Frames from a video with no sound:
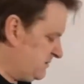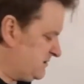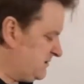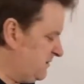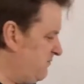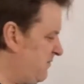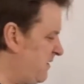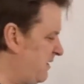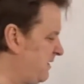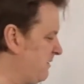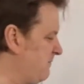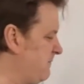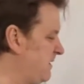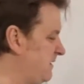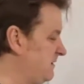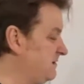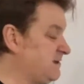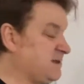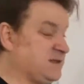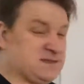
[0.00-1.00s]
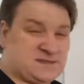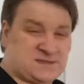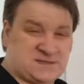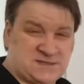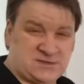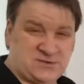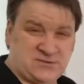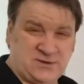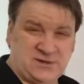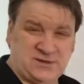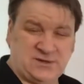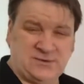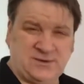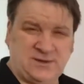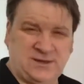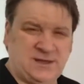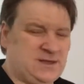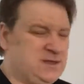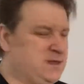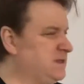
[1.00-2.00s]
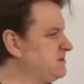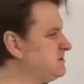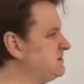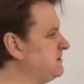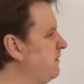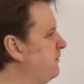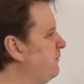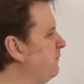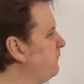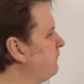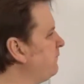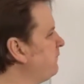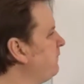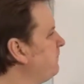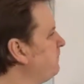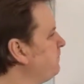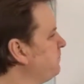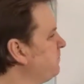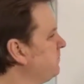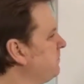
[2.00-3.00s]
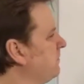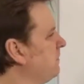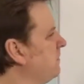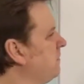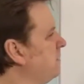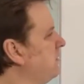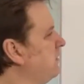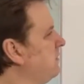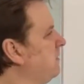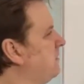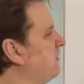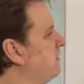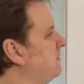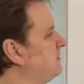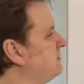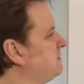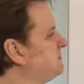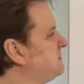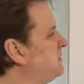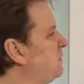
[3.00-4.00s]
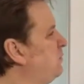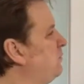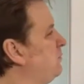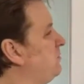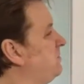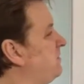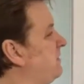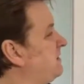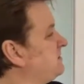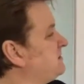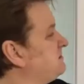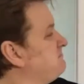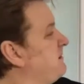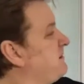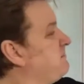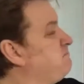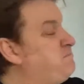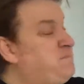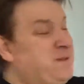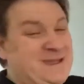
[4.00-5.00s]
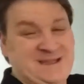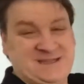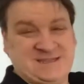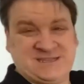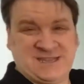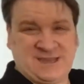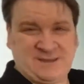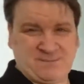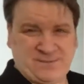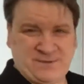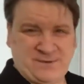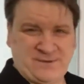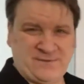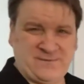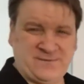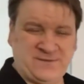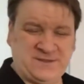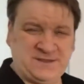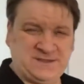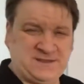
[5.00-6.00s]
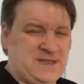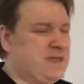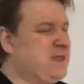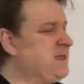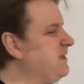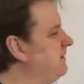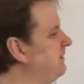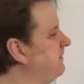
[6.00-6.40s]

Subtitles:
recommend considering doing it yourself. So that's my big tip for the day.